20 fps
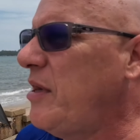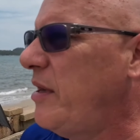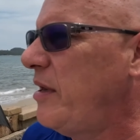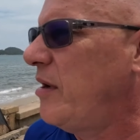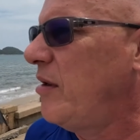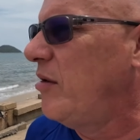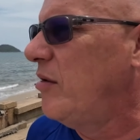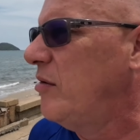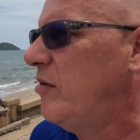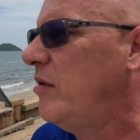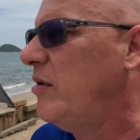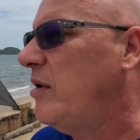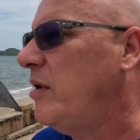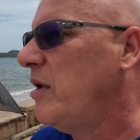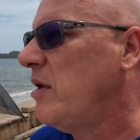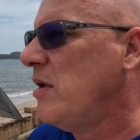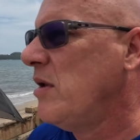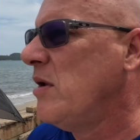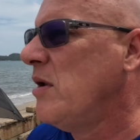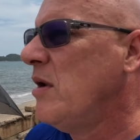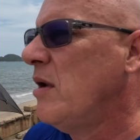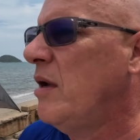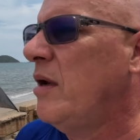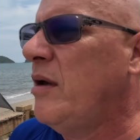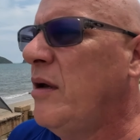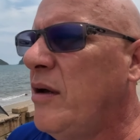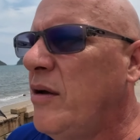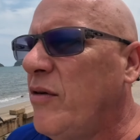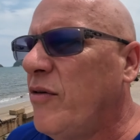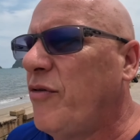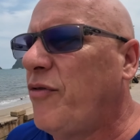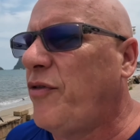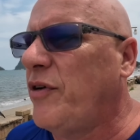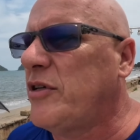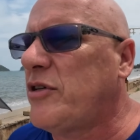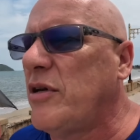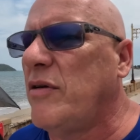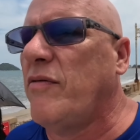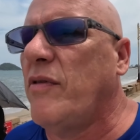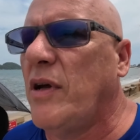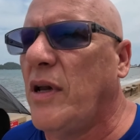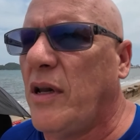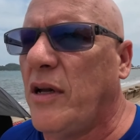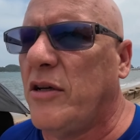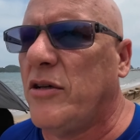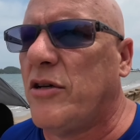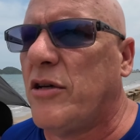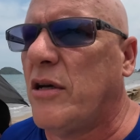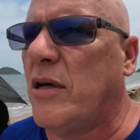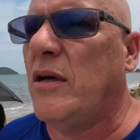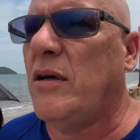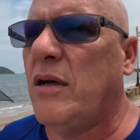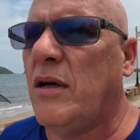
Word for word: little fishing village.